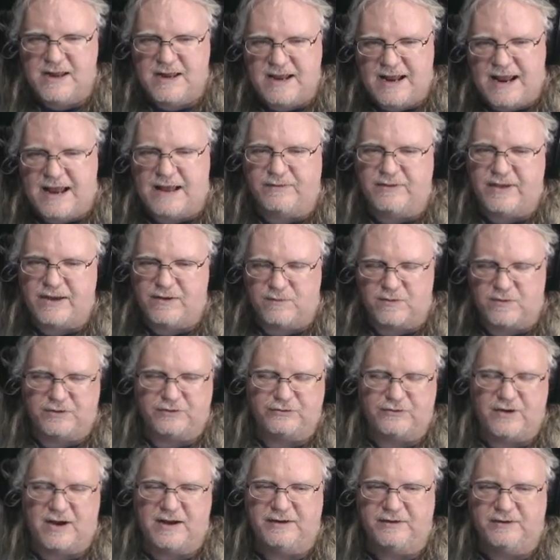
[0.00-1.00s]
And they weren't
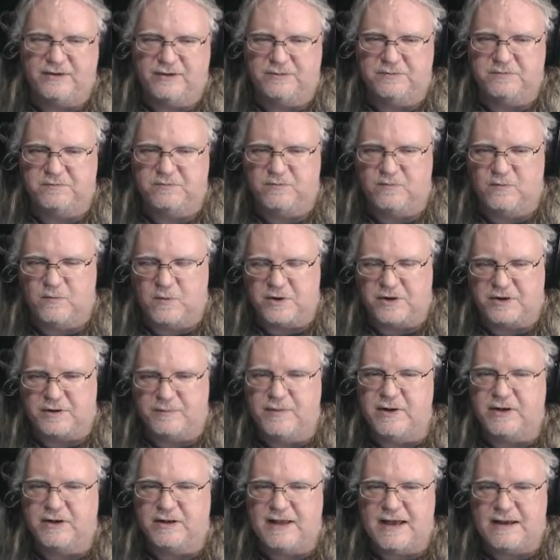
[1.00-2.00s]
trying to work
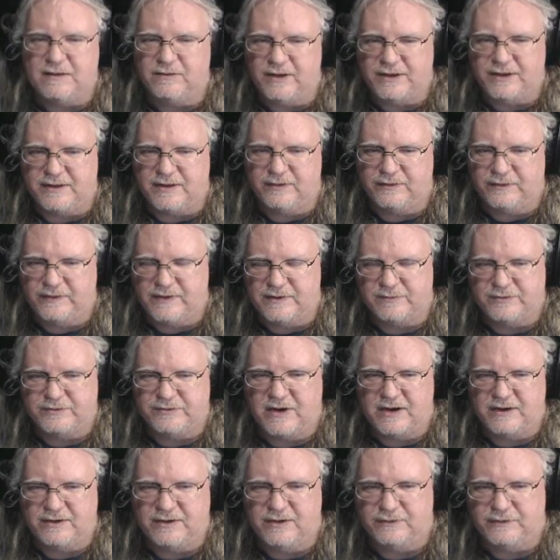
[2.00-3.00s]
middle out like this. They were
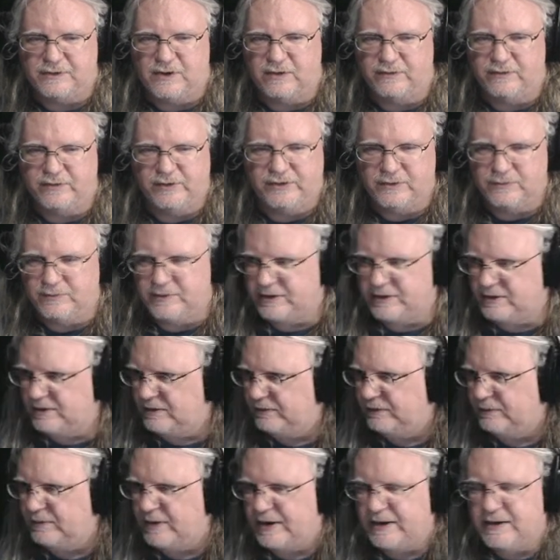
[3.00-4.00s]
trying to solve it the
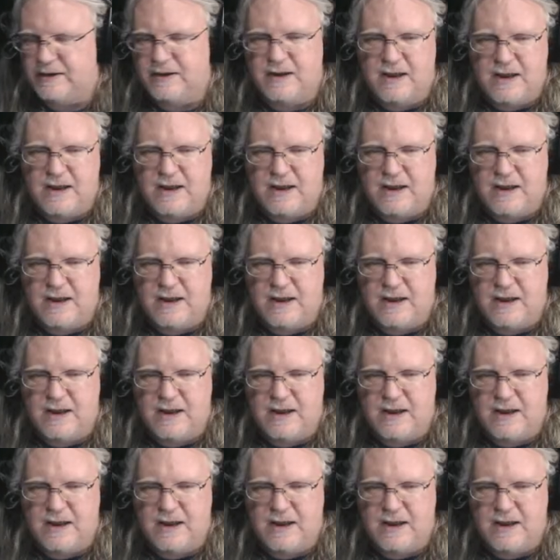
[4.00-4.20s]
Witness way.